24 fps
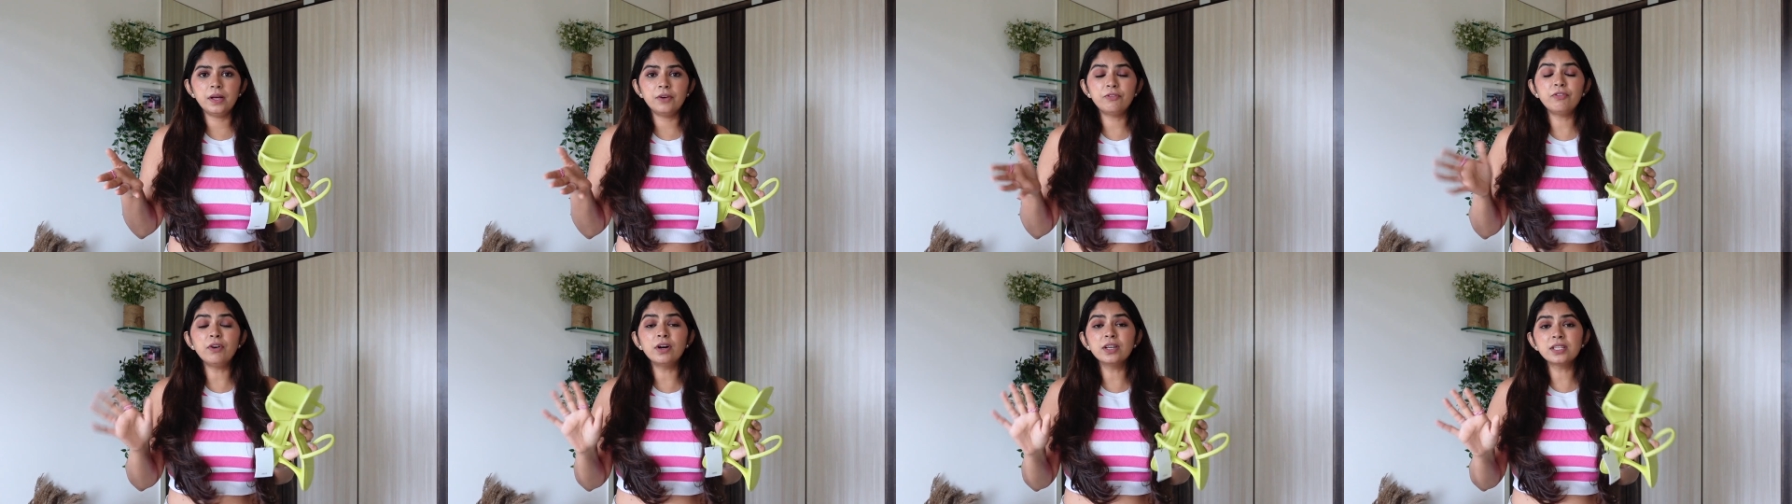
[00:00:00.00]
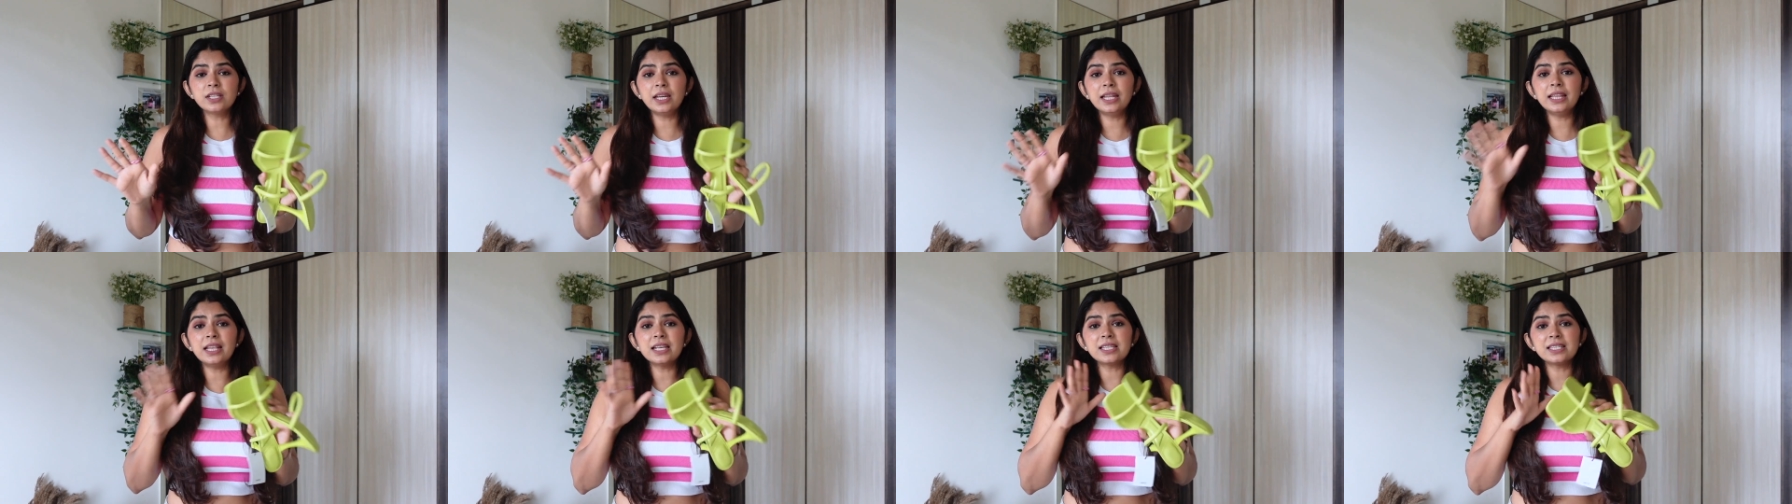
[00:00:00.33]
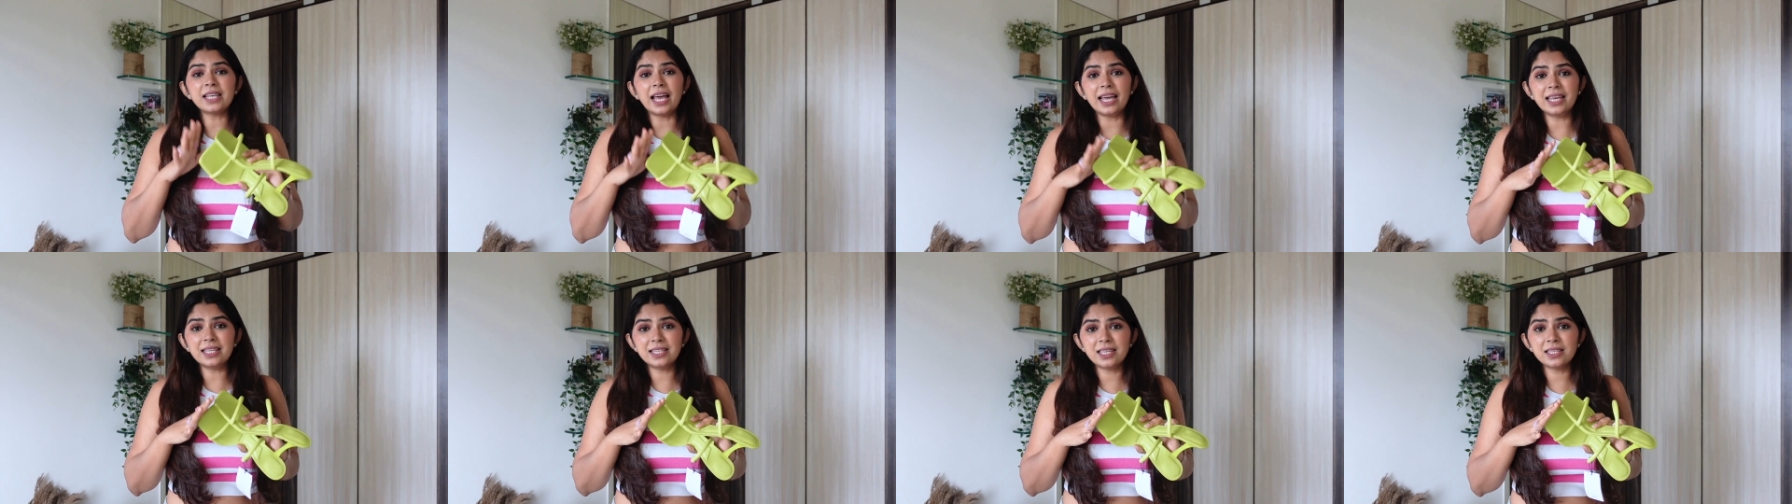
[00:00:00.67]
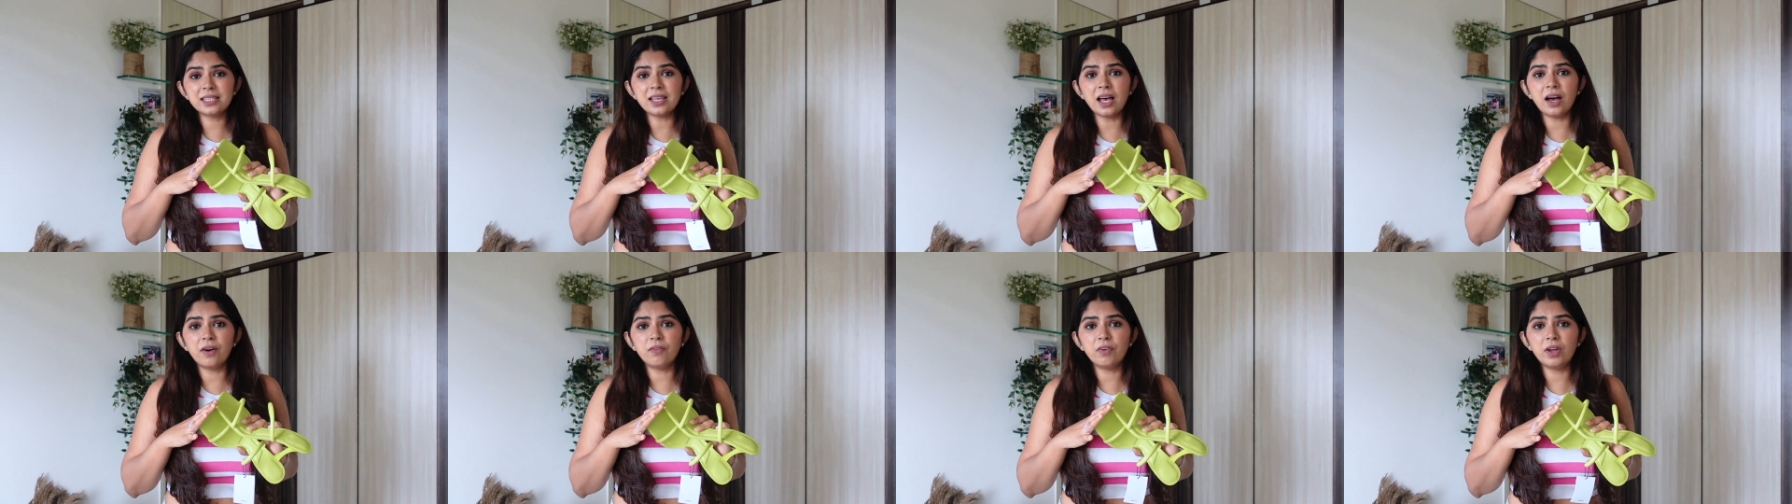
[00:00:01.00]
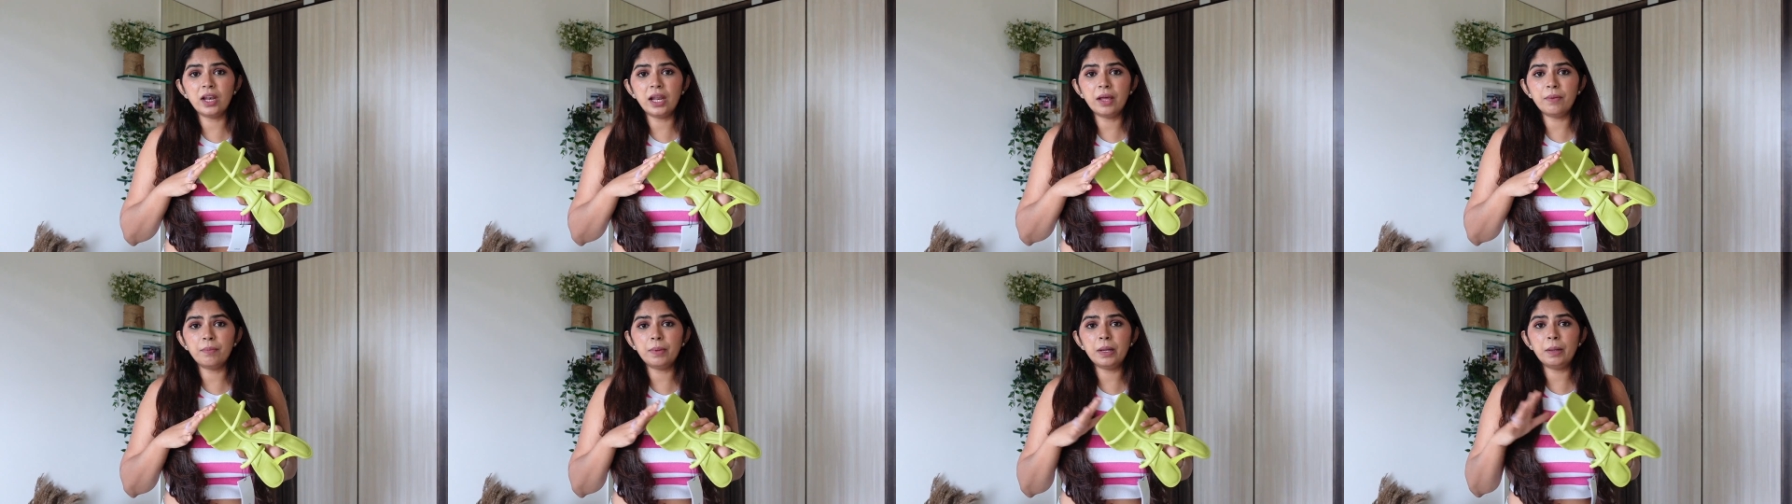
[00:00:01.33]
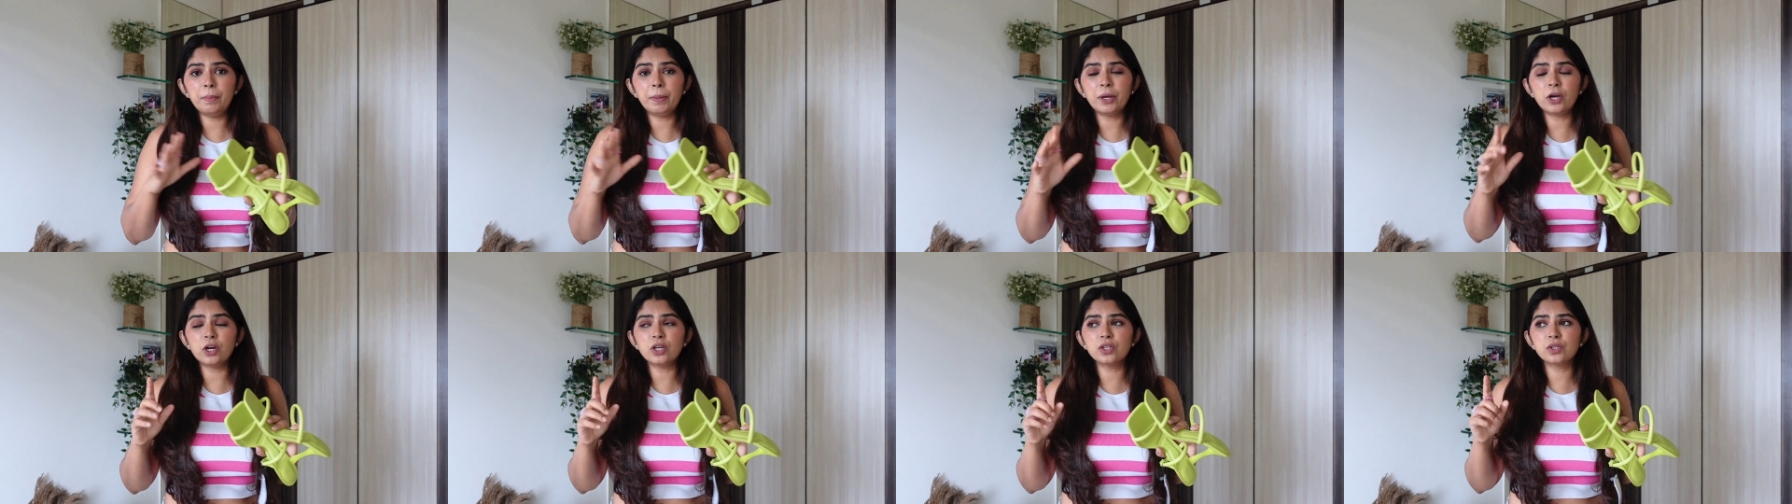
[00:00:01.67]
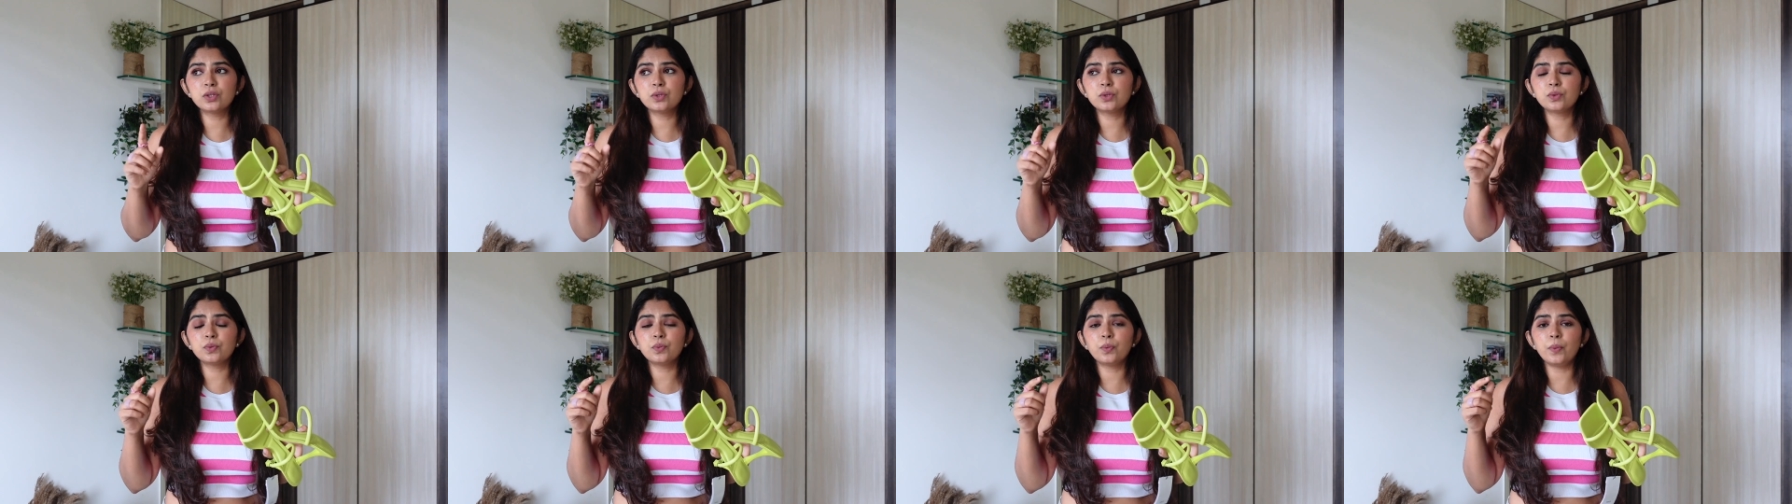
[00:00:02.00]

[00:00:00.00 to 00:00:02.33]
firstly the sizes are available, because